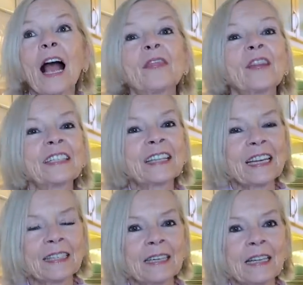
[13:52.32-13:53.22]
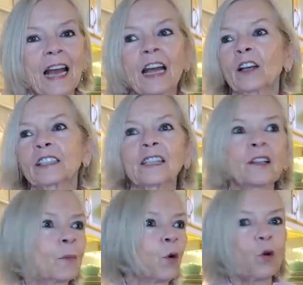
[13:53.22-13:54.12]
And they did, and I
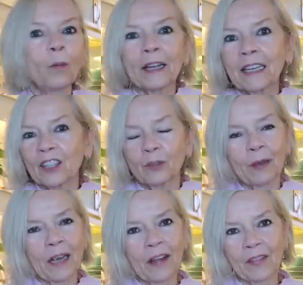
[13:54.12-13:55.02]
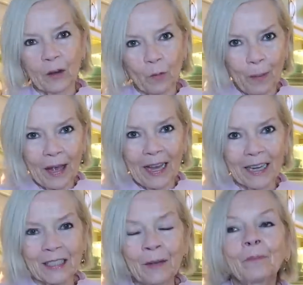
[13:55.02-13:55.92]
sent them all my cashmere and they
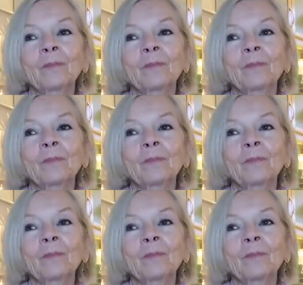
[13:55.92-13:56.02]
repaired.